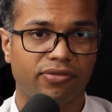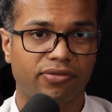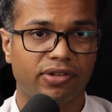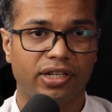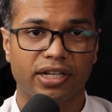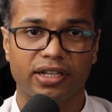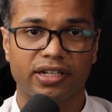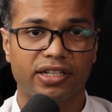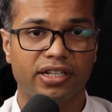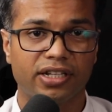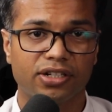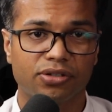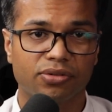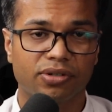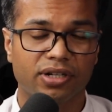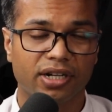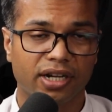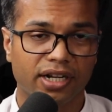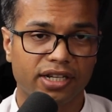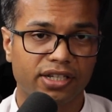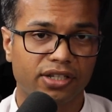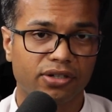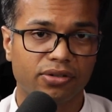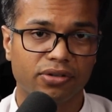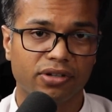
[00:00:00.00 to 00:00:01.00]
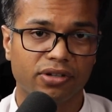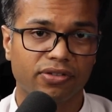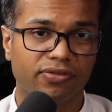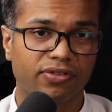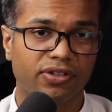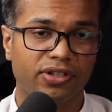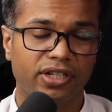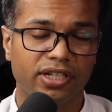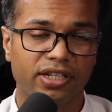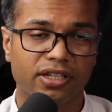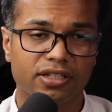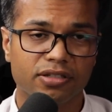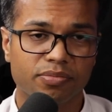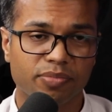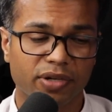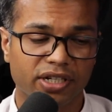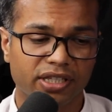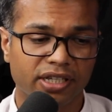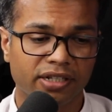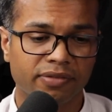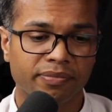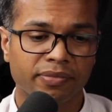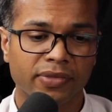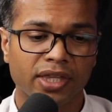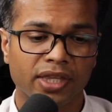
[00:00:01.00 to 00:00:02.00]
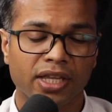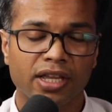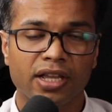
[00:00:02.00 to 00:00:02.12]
We are here to guide you if you need us, but then